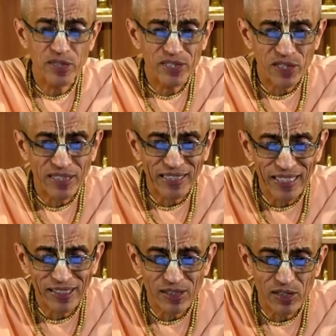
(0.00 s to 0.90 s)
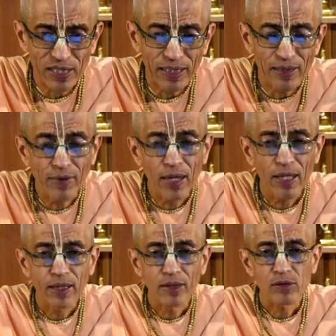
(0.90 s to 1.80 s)
instantaneously,
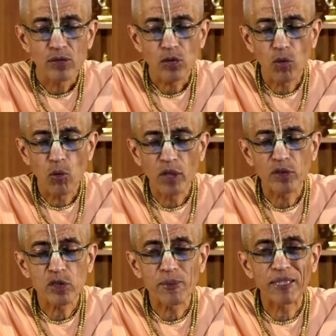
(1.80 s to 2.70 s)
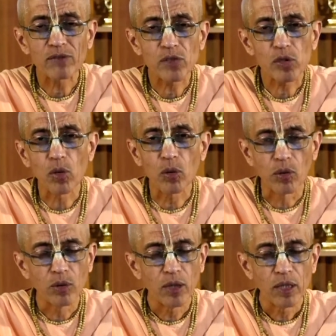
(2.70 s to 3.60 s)
so what to speak of the soul?